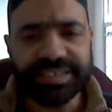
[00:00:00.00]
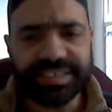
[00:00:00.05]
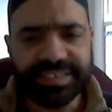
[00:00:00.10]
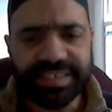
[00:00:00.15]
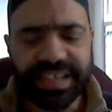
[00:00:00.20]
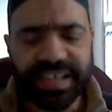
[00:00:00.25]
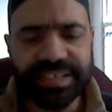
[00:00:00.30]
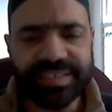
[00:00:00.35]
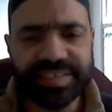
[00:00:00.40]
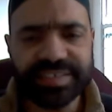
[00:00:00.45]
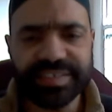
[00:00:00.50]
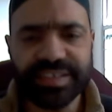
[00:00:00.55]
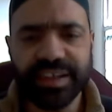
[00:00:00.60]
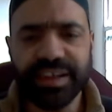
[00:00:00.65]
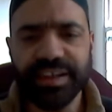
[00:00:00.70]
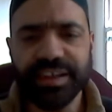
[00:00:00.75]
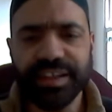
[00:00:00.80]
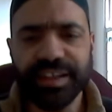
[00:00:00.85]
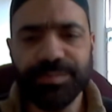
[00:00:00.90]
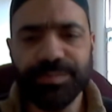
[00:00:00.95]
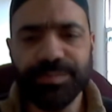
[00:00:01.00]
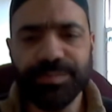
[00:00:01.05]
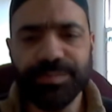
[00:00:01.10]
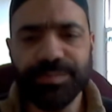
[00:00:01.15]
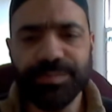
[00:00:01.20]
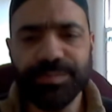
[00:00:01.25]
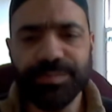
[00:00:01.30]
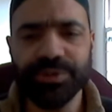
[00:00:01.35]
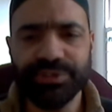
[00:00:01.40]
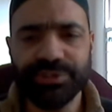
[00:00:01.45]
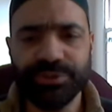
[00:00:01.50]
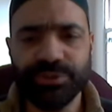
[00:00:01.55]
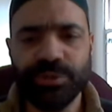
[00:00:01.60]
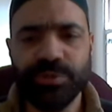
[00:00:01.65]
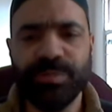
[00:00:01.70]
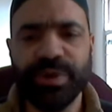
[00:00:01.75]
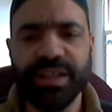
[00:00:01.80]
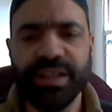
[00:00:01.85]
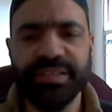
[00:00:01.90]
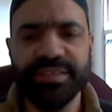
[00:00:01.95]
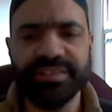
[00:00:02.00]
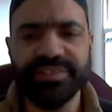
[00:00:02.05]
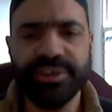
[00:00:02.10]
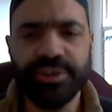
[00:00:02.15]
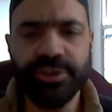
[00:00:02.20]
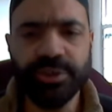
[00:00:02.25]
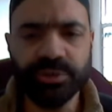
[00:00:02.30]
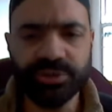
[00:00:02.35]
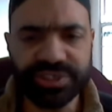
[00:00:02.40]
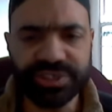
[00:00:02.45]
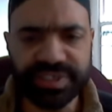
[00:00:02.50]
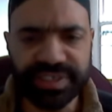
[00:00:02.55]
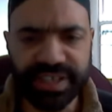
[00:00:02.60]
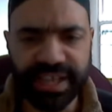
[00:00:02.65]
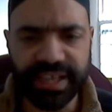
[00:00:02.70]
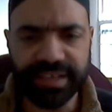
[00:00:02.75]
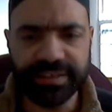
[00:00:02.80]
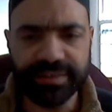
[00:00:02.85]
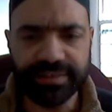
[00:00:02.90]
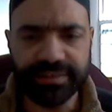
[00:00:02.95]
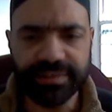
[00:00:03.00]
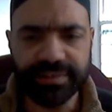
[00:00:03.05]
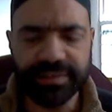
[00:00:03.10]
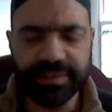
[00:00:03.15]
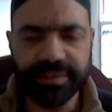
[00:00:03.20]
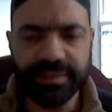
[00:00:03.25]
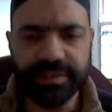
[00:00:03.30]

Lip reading: he's suddenly being pursued by this huge snake,